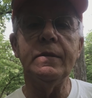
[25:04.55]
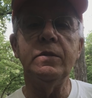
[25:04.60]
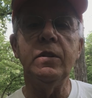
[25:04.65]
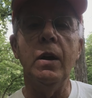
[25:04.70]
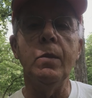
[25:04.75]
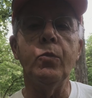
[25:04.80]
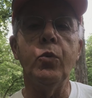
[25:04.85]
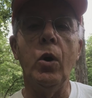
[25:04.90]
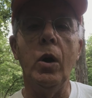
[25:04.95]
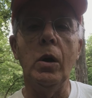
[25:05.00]

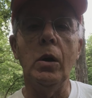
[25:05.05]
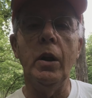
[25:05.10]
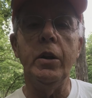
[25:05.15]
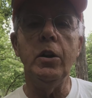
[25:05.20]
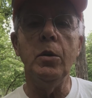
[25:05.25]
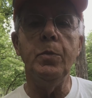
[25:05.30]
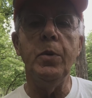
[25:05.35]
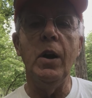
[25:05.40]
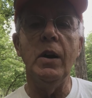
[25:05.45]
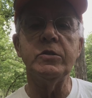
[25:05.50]
temporarily
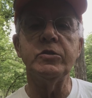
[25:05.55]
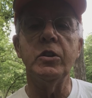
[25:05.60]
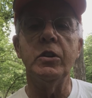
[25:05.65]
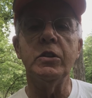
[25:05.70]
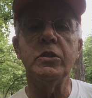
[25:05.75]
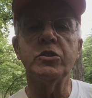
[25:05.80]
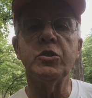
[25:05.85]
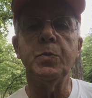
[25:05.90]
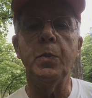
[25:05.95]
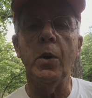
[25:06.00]

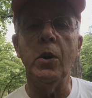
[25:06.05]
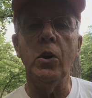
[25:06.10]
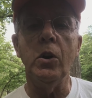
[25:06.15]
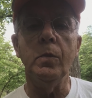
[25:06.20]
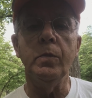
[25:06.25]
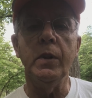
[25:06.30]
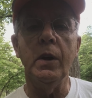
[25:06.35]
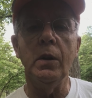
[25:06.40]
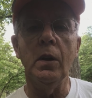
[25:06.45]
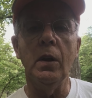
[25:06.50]
deposited
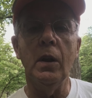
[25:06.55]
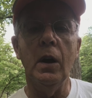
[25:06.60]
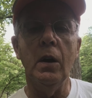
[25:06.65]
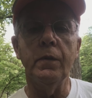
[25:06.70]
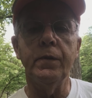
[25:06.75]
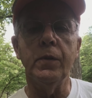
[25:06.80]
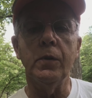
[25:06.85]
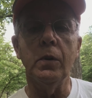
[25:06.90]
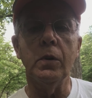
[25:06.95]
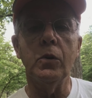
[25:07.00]
sperm that allow
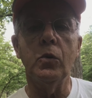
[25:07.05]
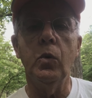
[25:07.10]
for